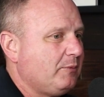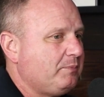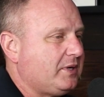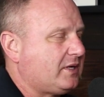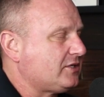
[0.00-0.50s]

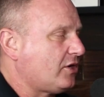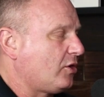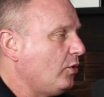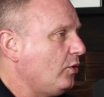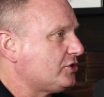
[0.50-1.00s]
because our
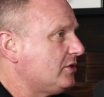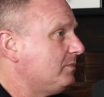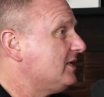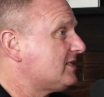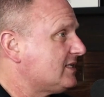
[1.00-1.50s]
goal should
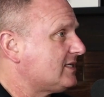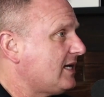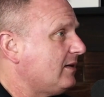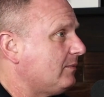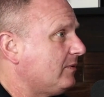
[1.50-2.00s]
be sustainable.